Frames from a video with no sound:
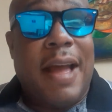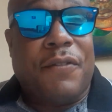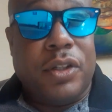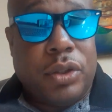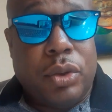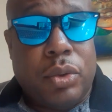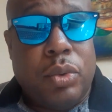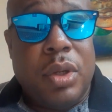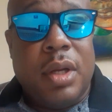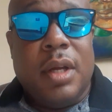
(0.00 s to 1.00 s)
have to
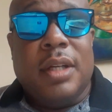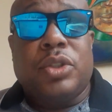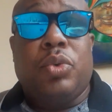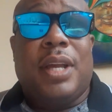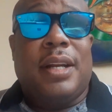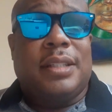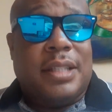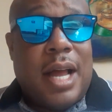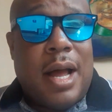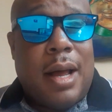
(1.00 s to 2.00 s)
do to get a
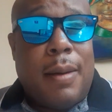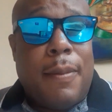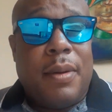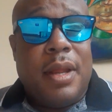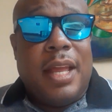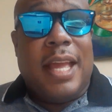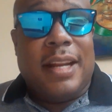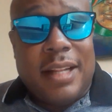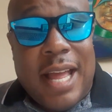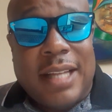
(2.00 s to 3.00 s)
job
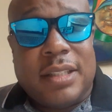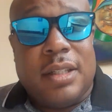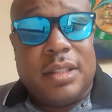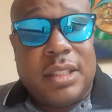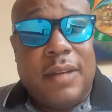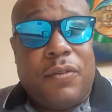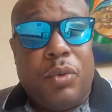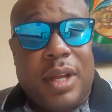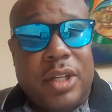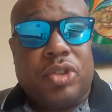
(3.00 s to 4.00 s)
in Alaska in the
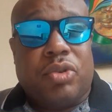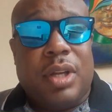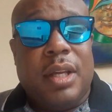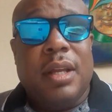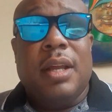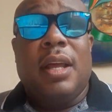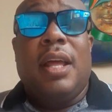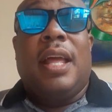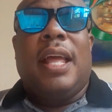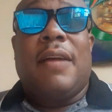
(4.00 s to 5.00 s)
seafood industry
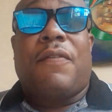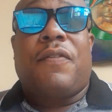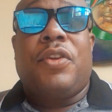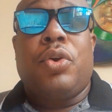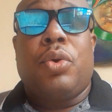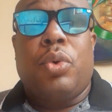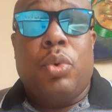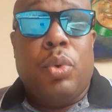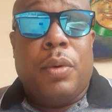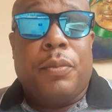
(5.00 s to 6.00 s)
if you
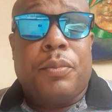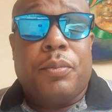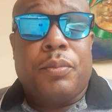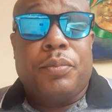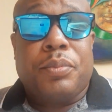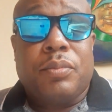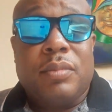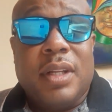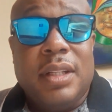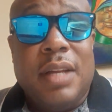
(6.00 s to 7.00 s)

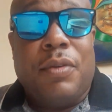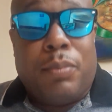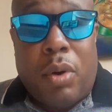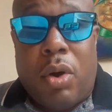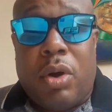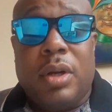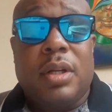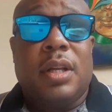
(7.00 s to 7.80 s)
live abroad,